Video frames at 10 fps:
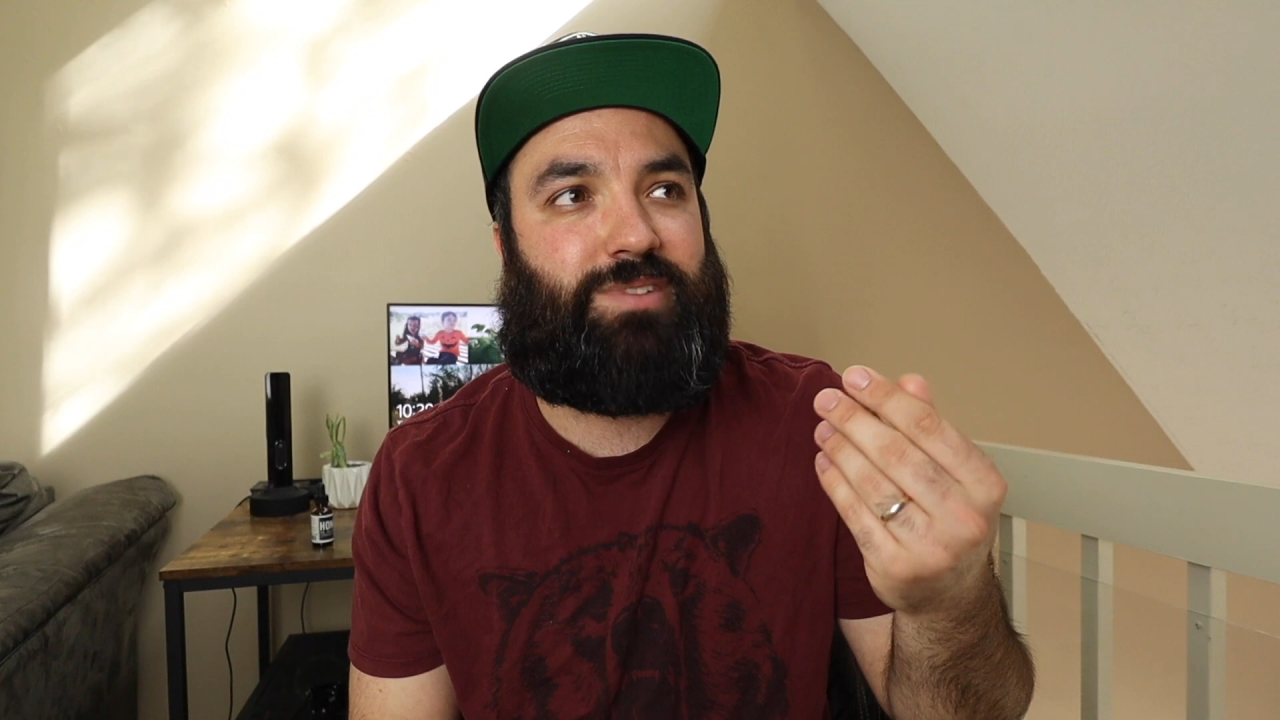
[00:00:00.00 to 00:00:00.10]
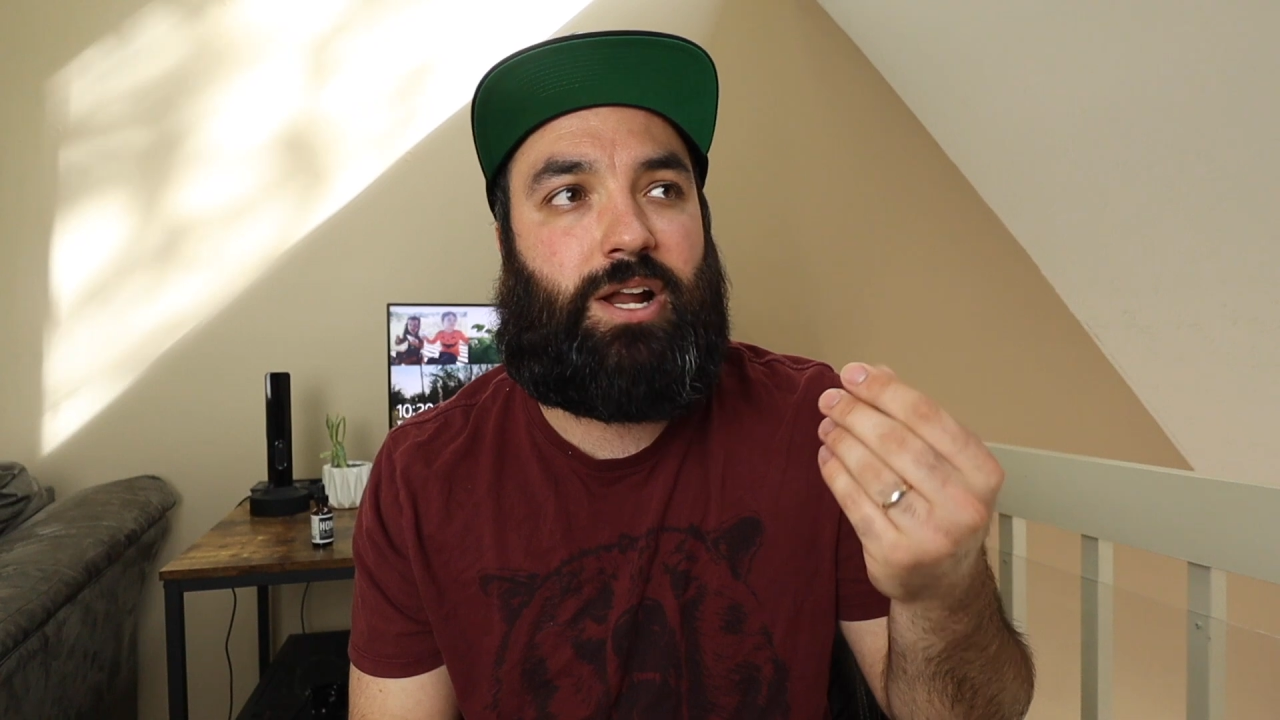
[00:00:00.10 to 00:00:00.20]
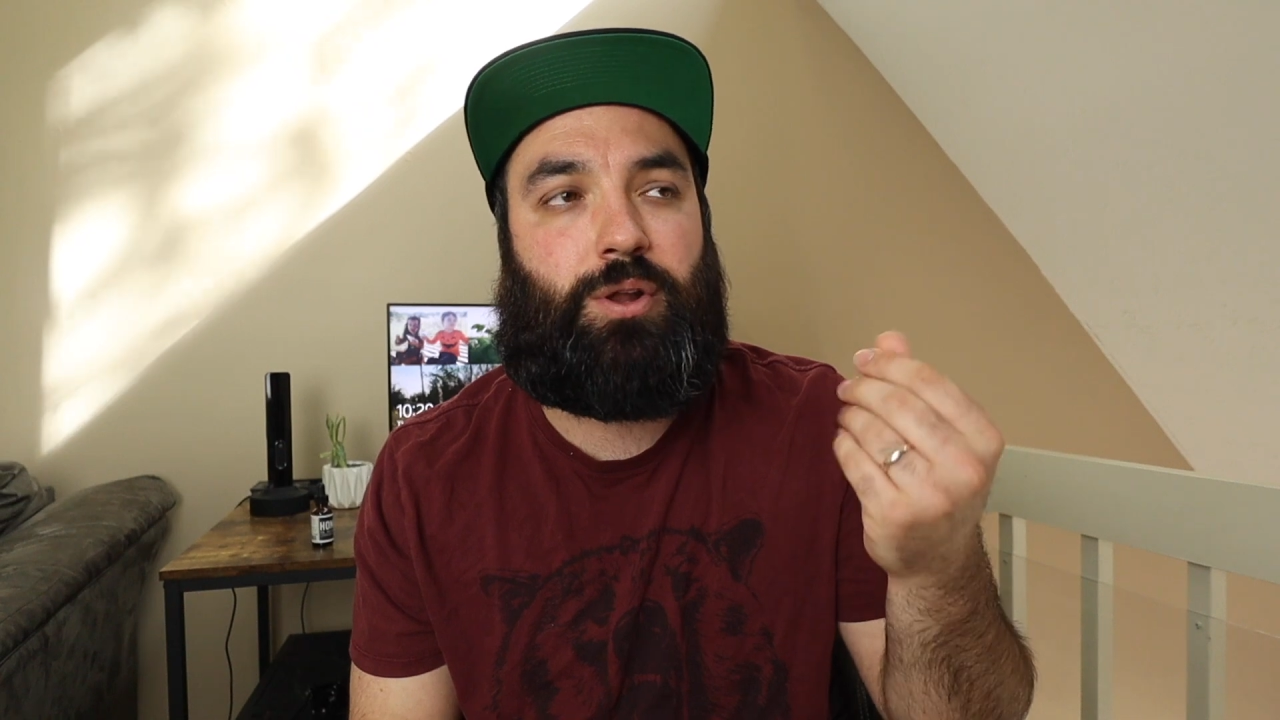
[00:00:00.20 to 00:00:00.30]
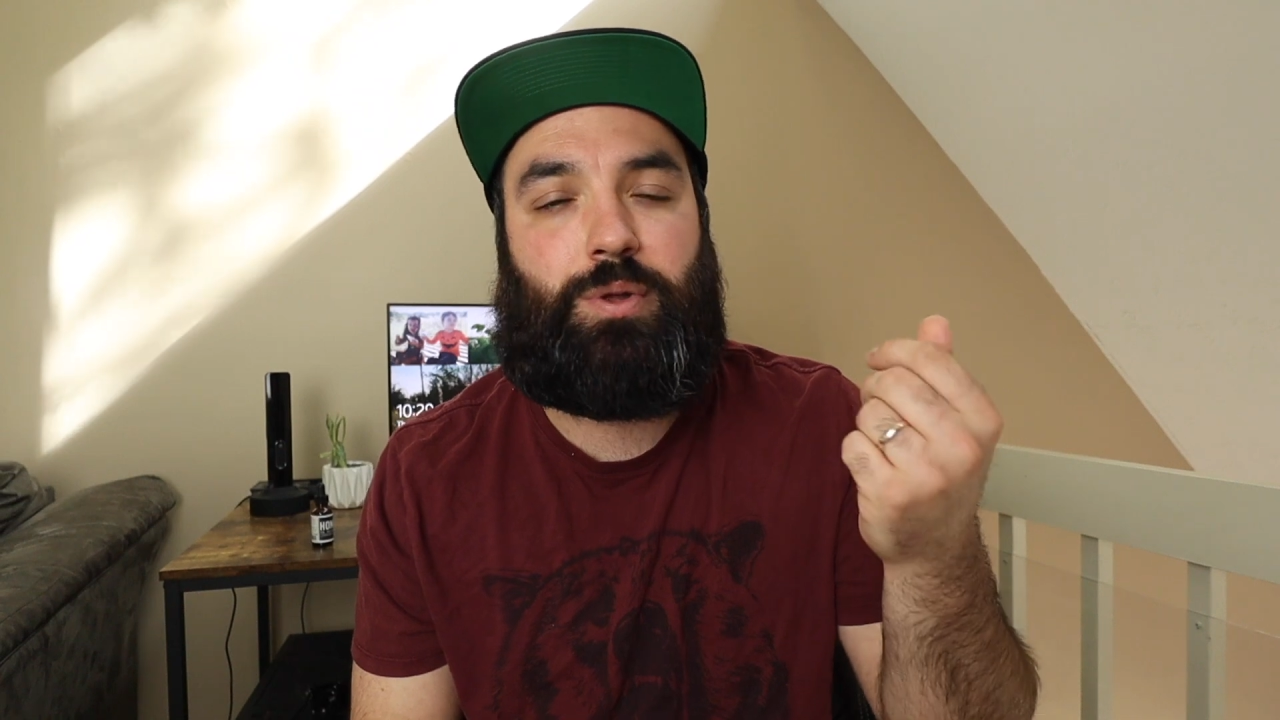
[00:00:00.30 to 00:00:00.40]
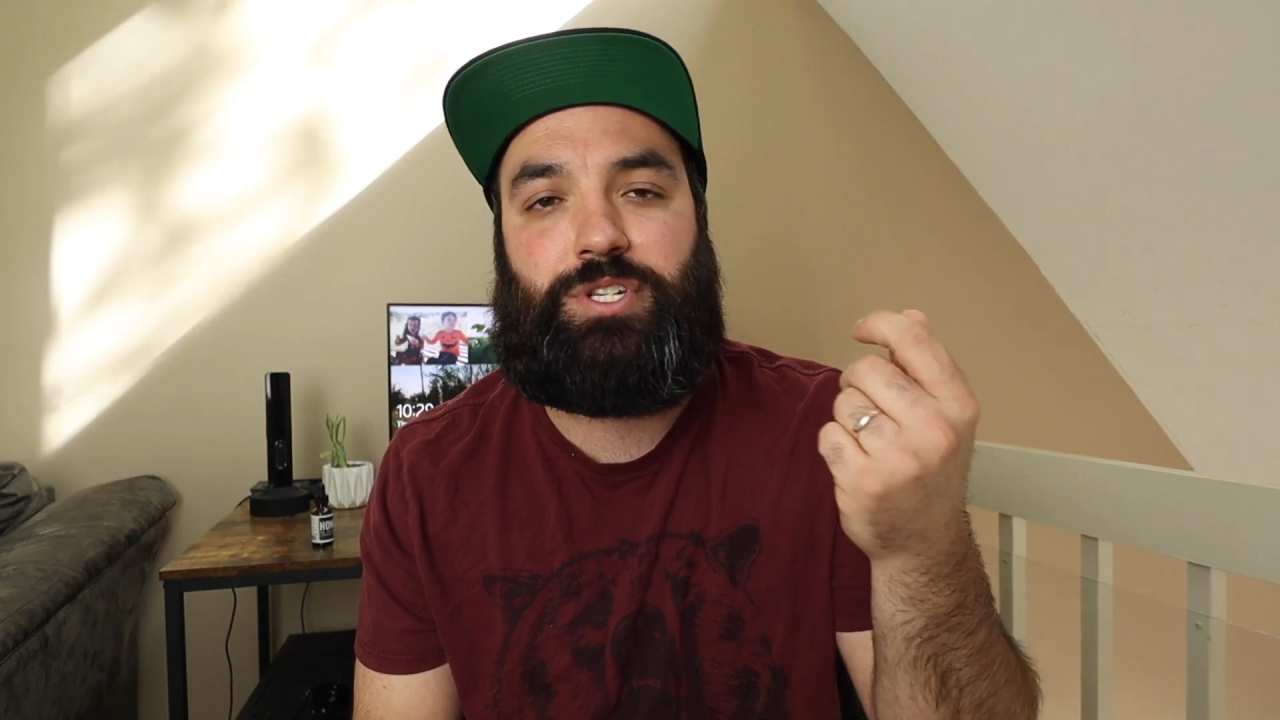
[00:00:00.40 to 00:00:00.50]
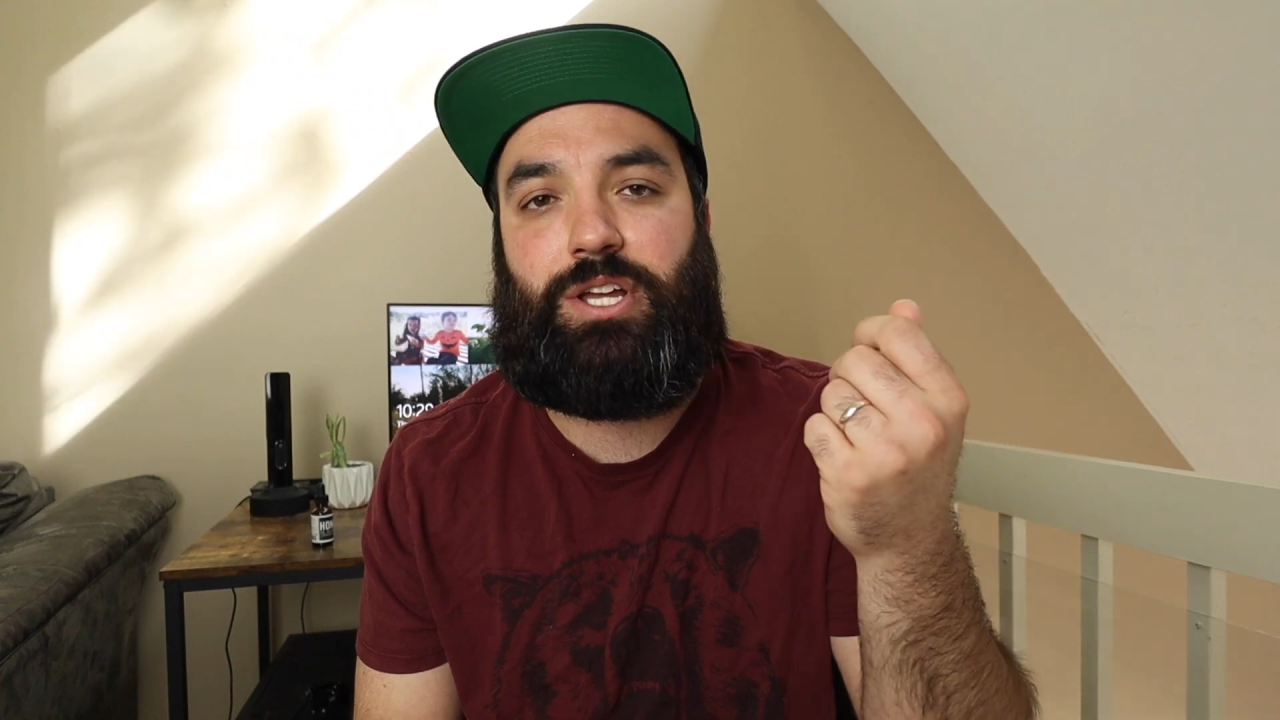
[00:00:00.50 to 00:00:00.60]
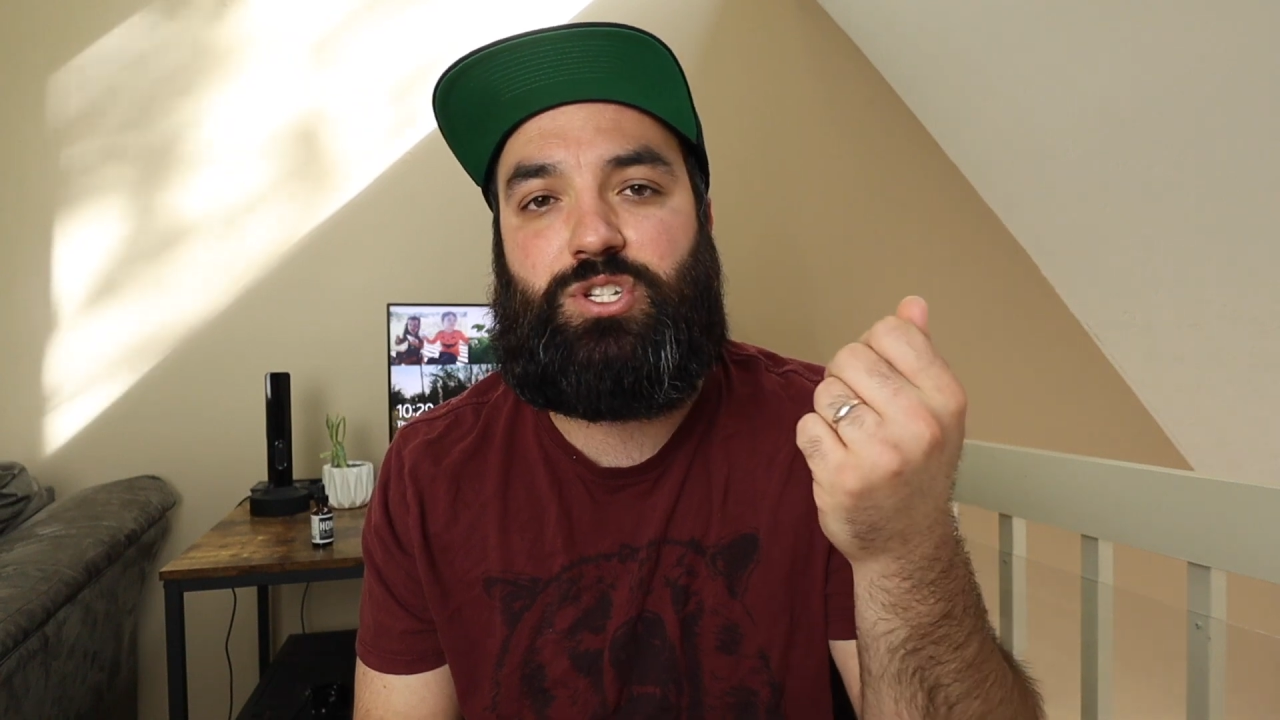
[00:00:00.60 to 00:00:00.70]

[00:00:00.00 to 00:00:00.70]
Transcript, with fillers: I don't know, it's like a